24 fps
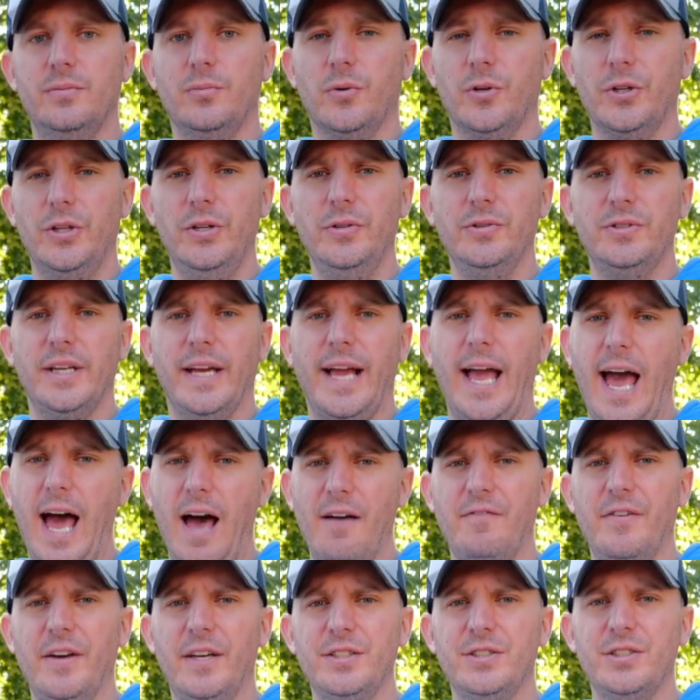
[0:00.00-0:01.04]
We're using
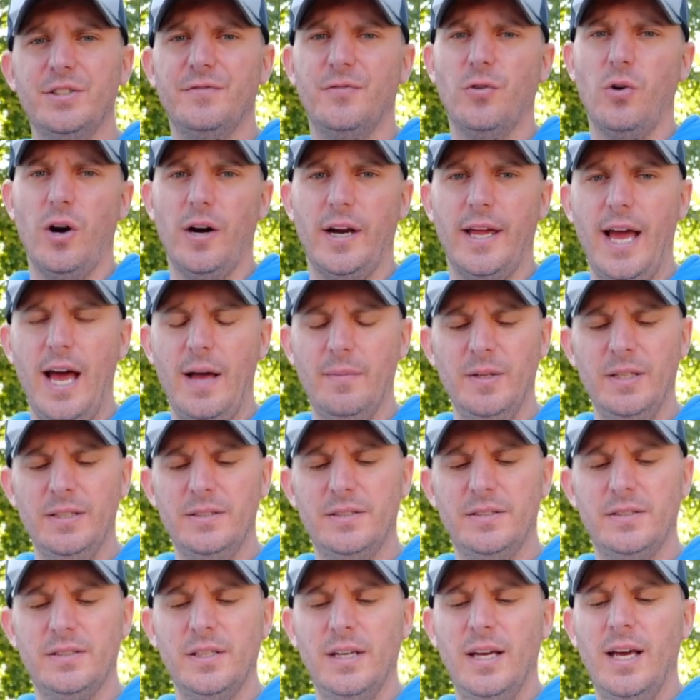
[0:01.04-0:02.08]
1/2 inch for our
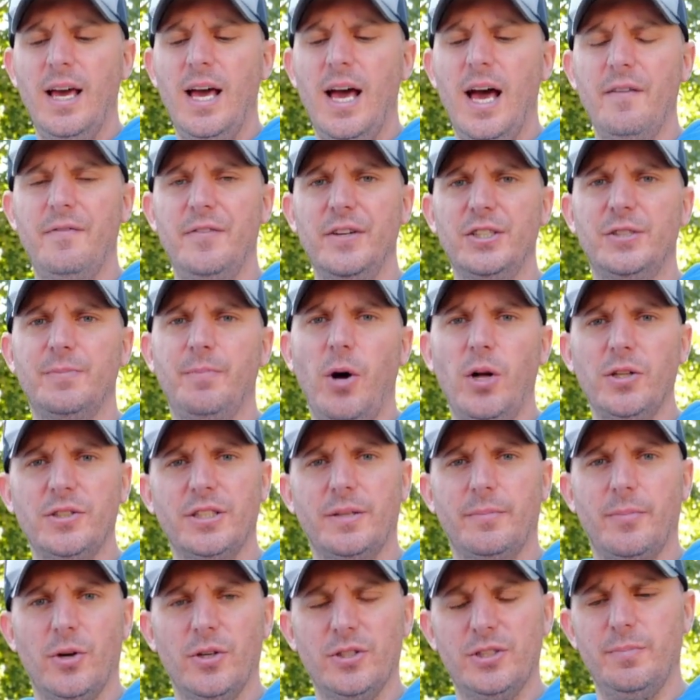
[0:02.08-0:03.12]
cabinets, 1/2 inch
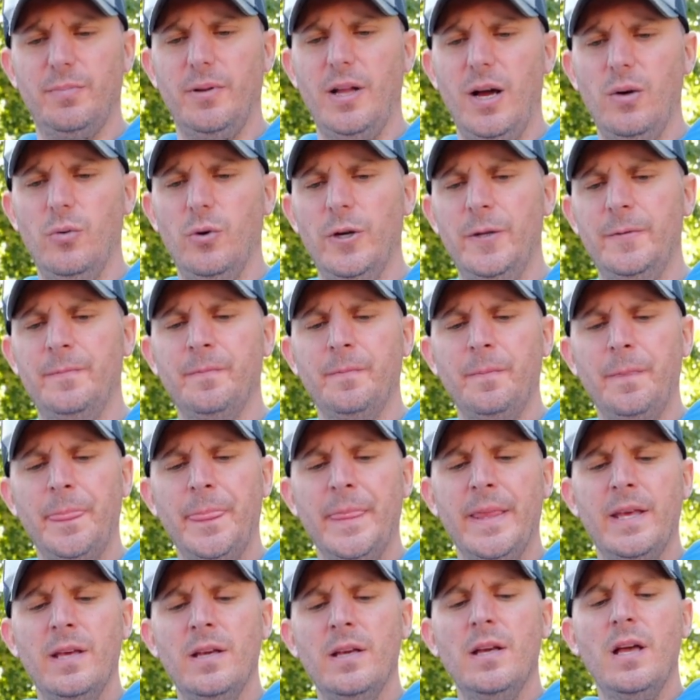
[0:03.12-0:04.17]
Baltic birch plywood,
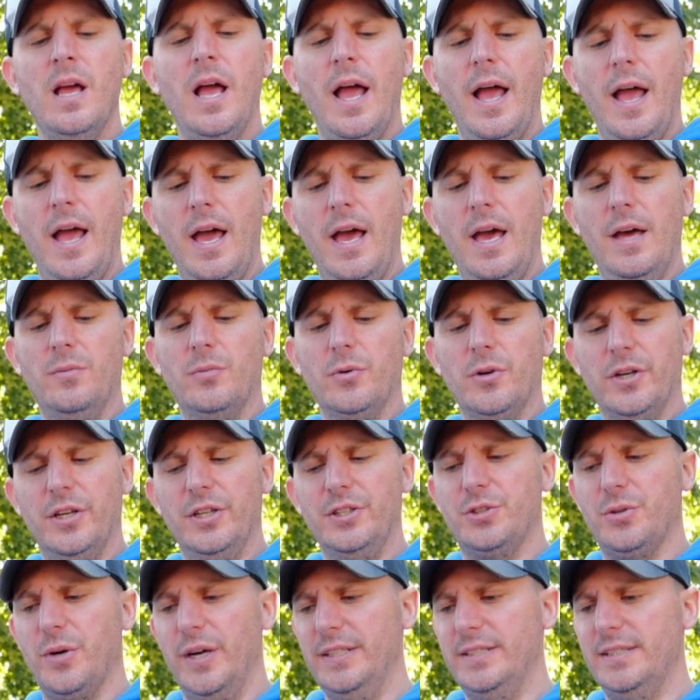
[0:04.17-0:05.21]
and we're going to
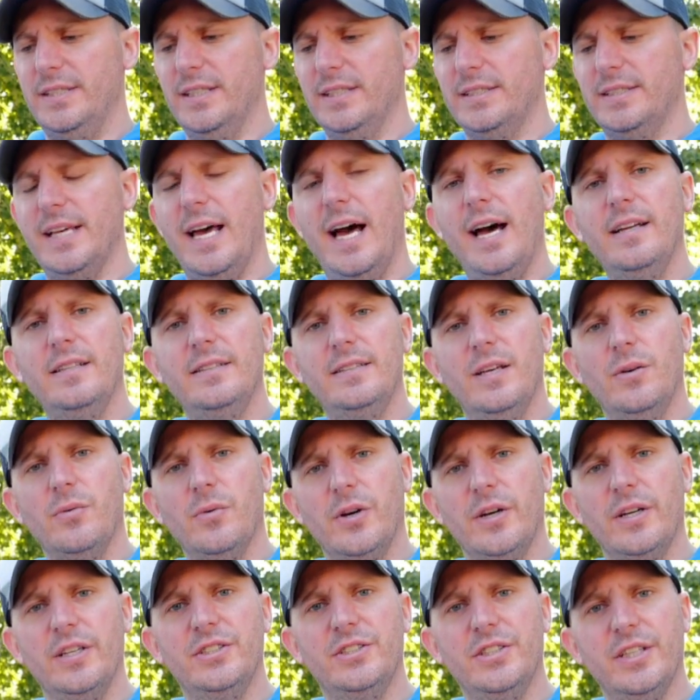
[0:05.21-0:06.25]
trace this out and then we're
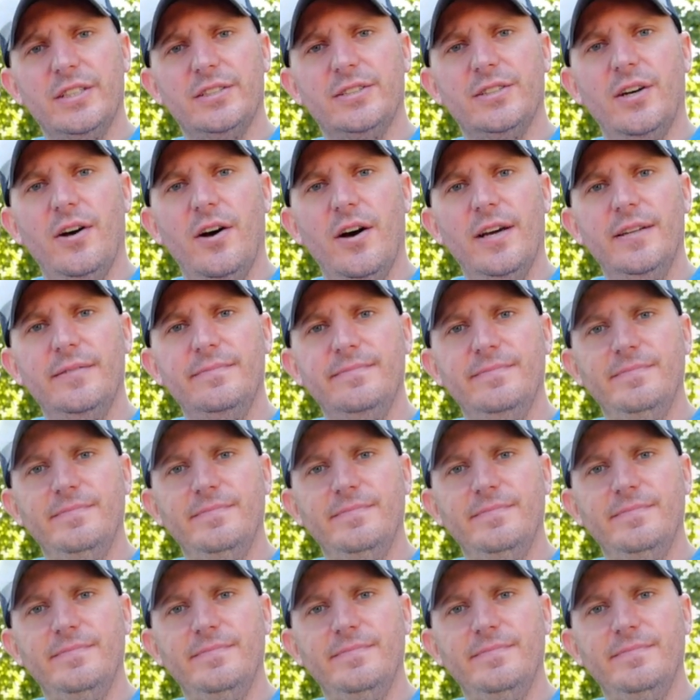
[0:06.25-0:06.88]
going to jigsaw it.